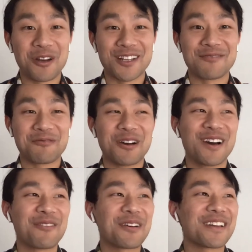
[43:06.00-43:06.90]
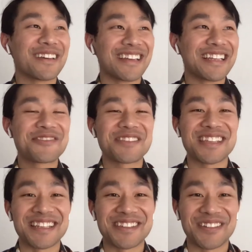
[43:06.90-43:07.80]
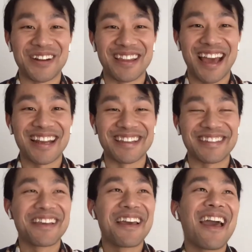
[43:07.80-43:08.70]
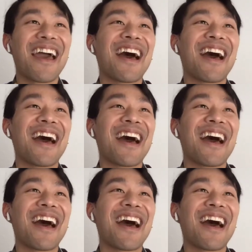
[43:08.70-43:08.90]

what a interesting story that is.